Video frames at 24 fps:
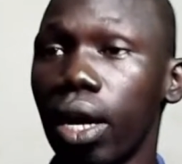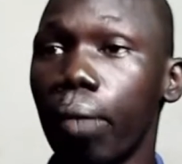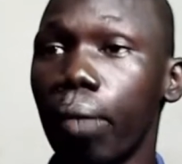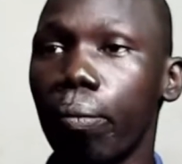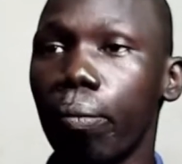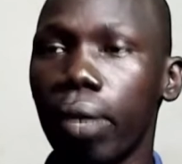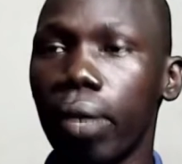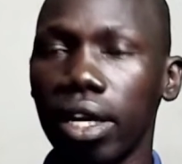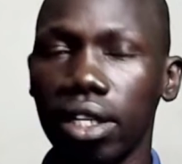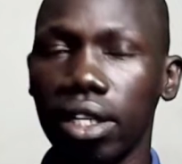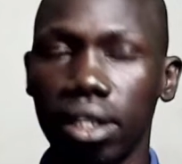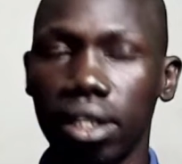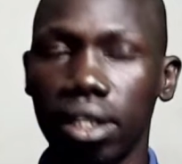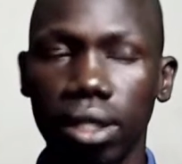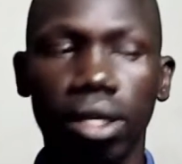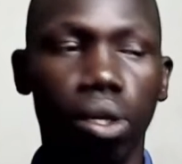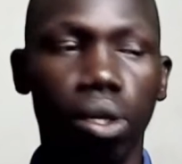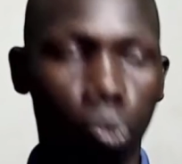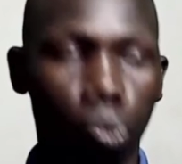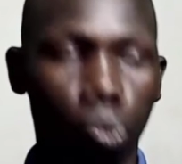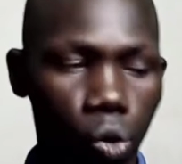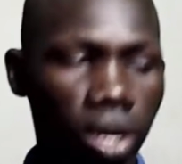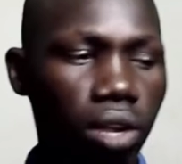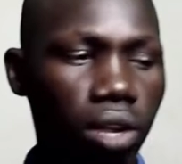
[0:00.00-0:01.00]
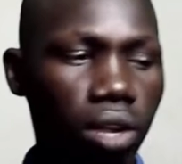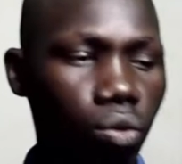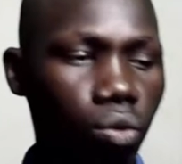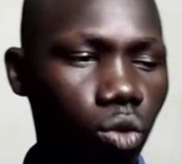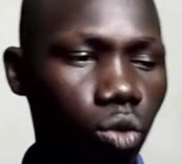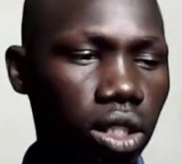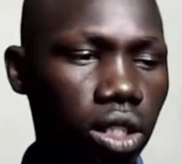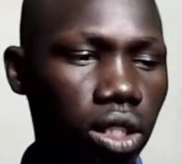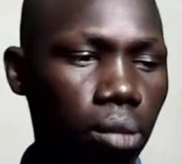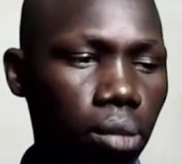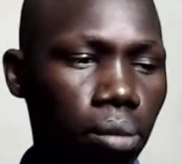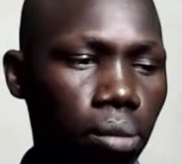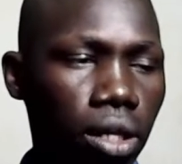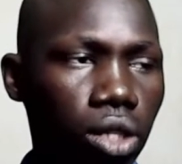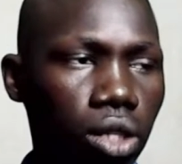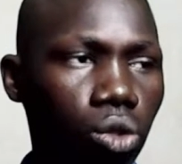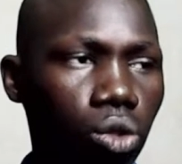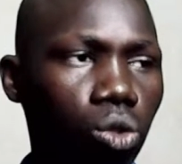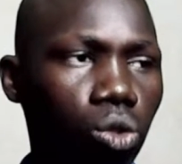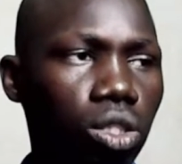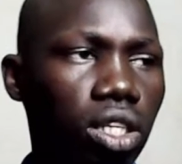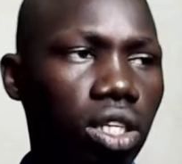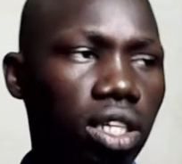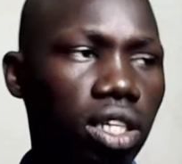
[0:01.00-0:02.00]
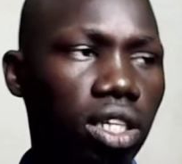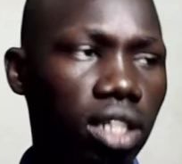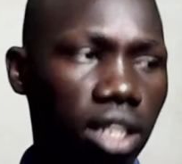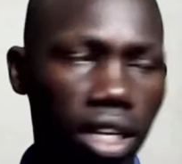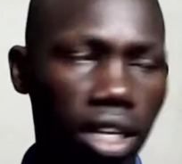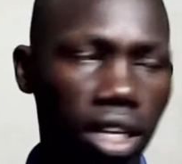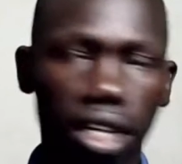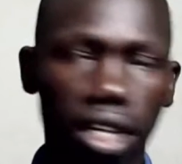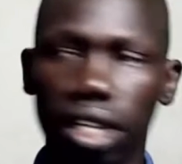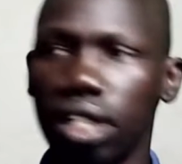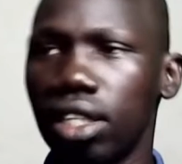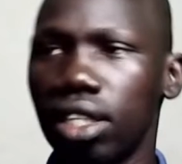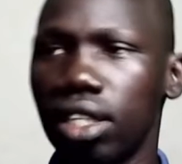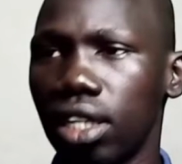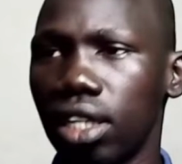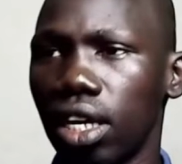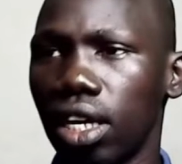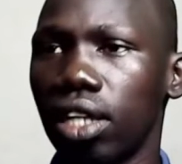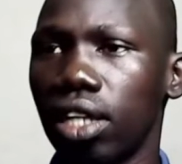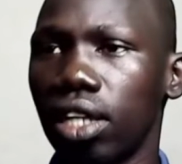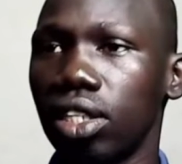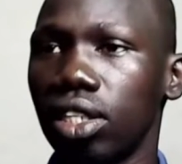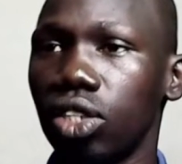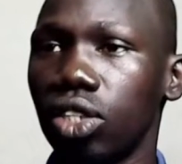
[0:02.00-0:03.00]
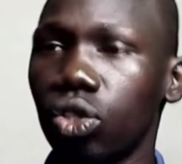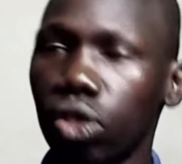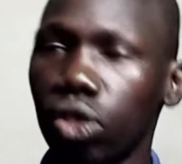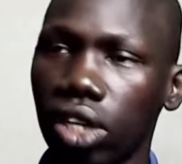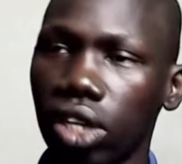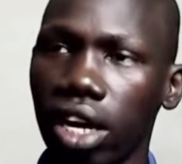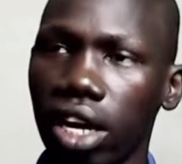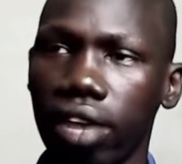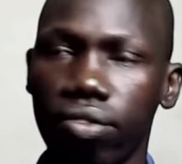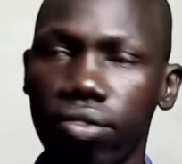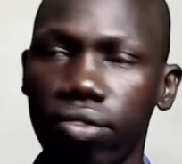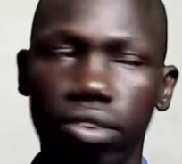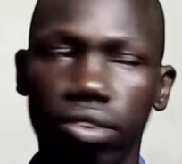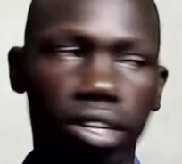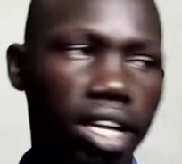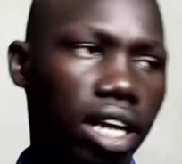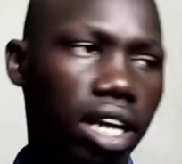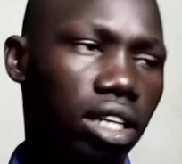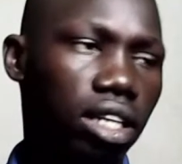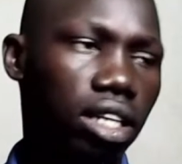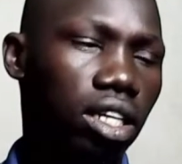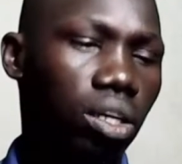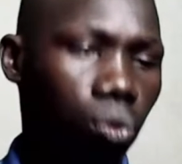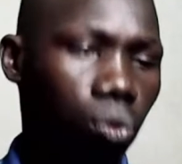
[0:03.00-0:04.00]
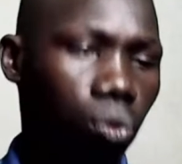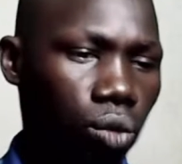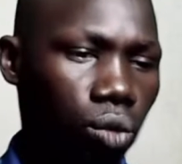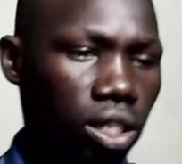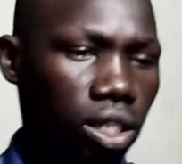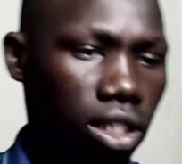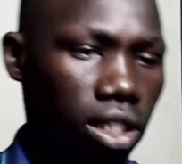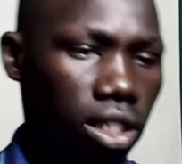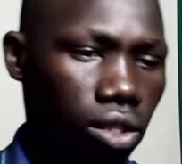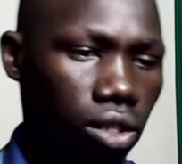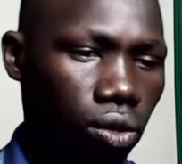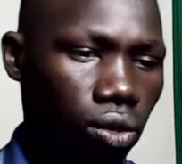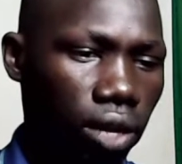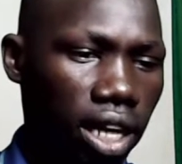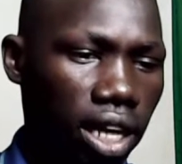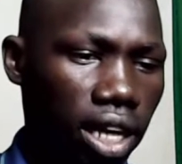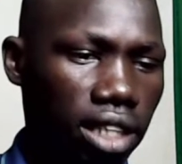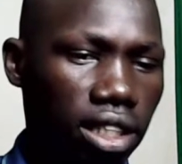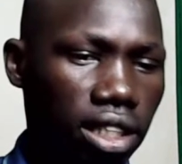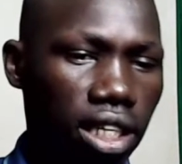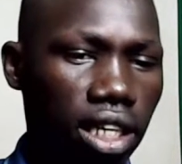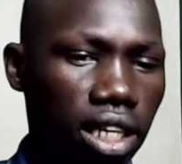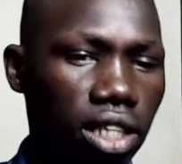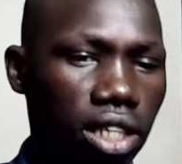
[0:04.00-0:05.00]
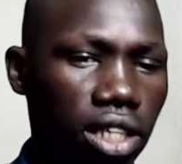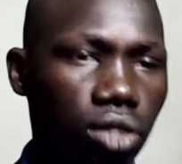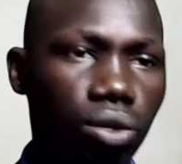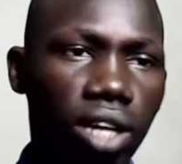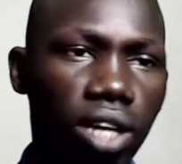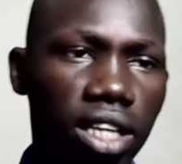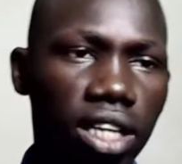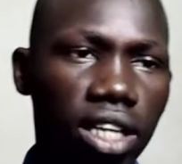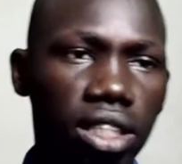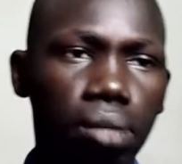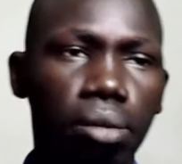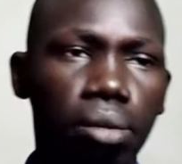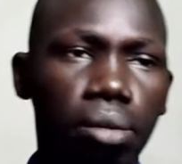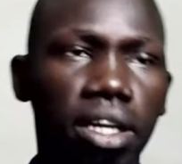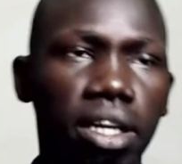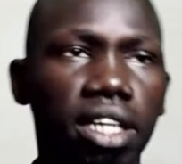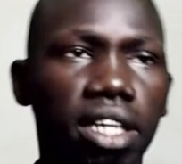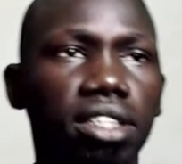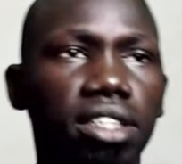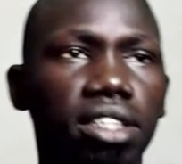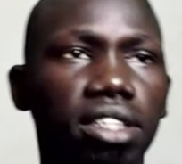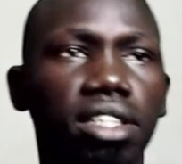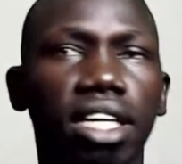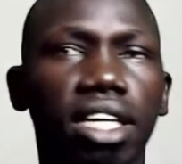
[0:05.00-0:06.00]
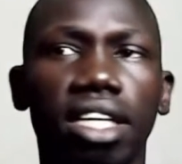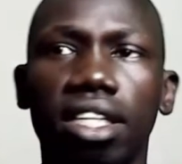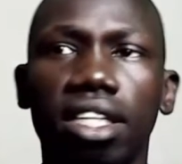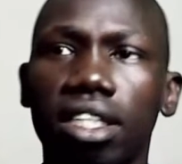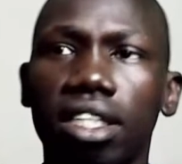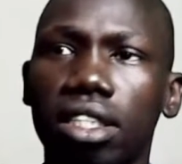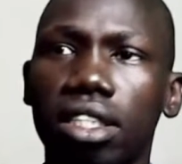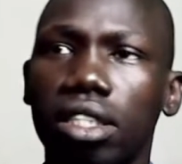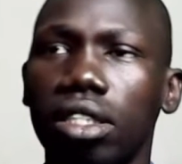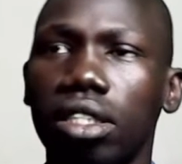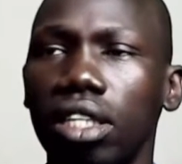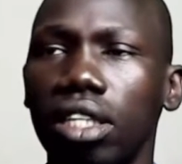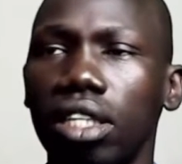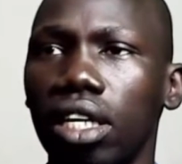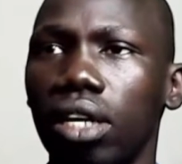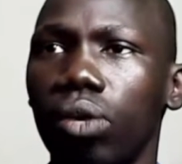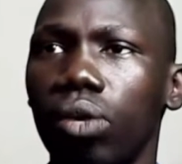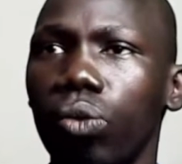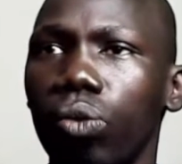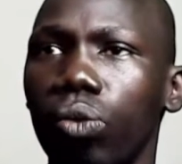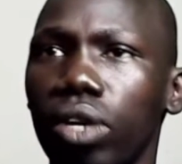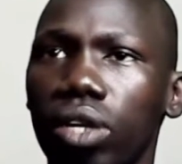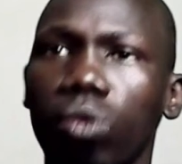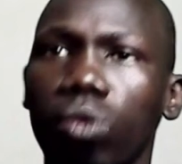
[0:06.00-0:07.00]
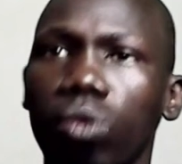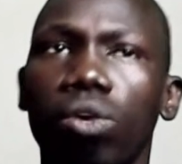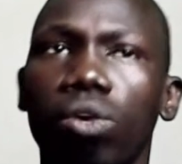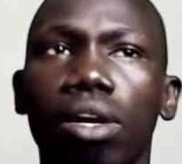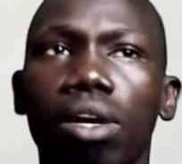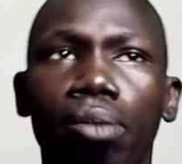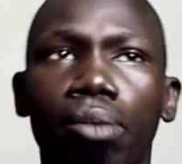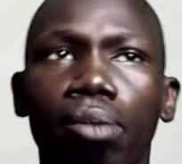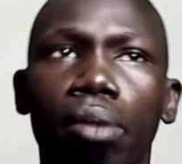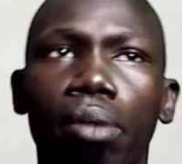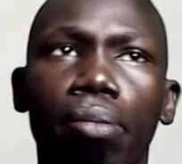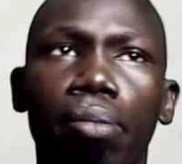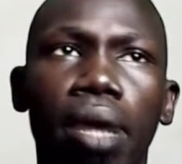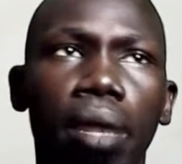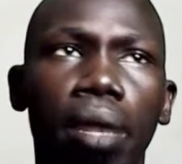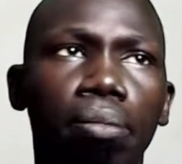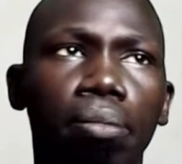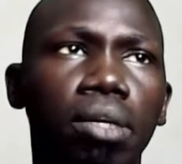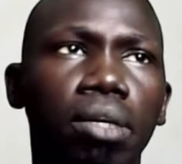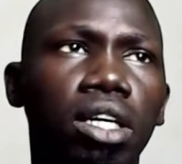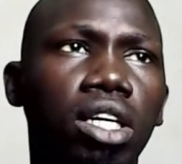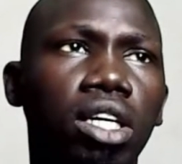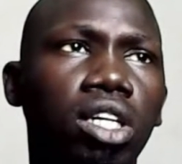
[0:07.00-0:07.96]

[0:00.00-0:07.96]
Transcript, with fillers: But what if we simply use the, uh, the shortcut for that, which is OSK? You can simply enter and this uh, window will pop up.